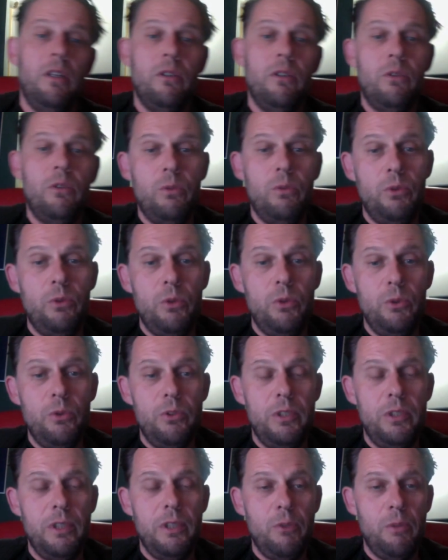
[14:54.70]
to
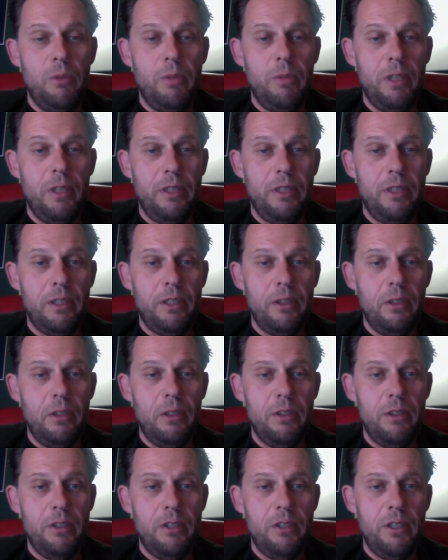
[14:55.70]
use the mobile
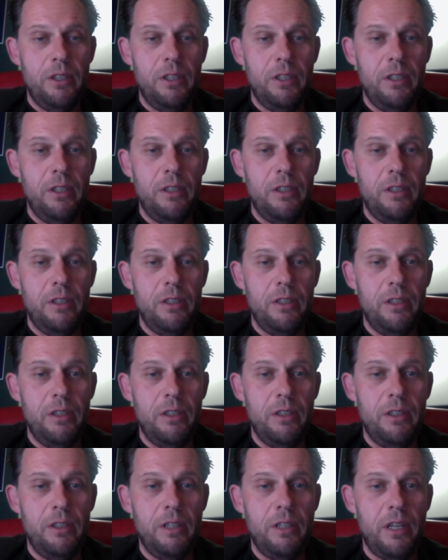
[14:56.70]
technology
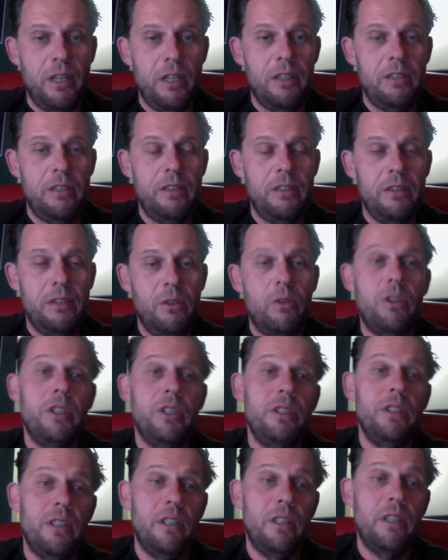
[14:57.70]
in art or
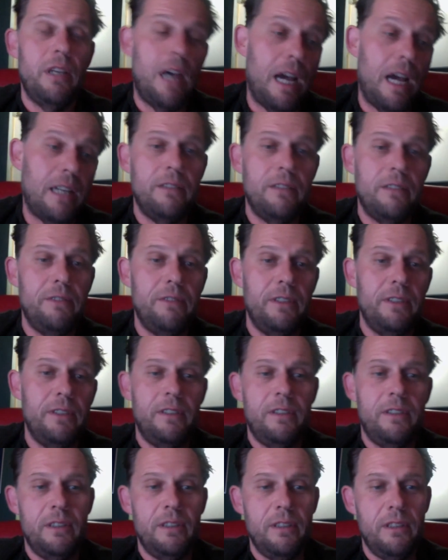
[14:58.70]
in
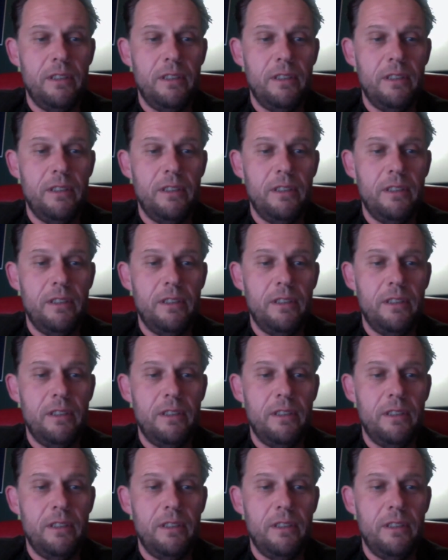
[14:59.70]
activist